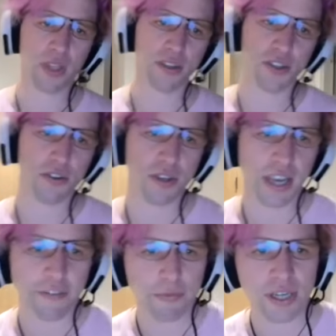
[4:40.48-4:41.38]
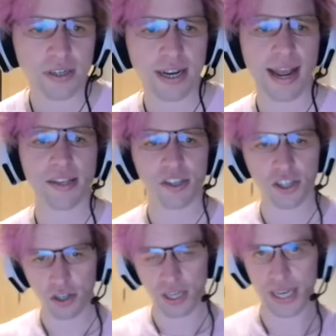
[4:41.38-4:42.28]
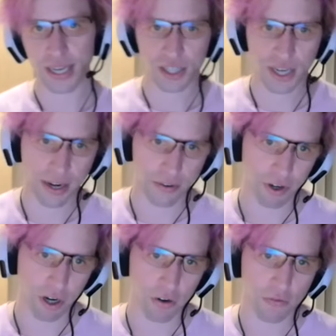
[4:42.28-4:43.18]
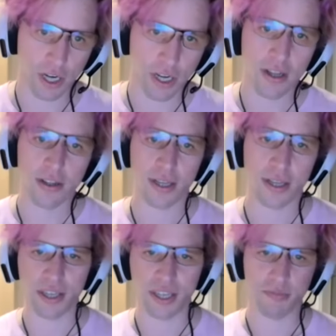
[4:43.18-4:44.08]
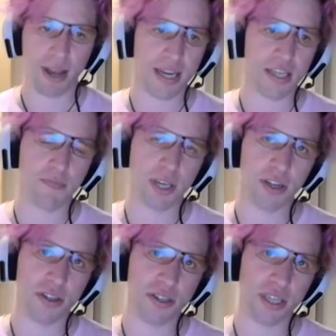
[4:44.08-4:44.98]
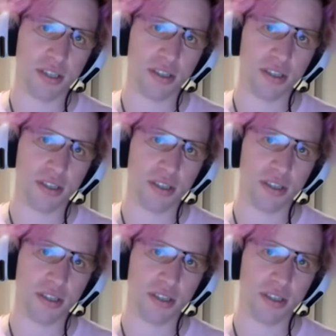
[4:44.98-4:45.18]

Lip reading: So the government has a duty here to get involved in this space because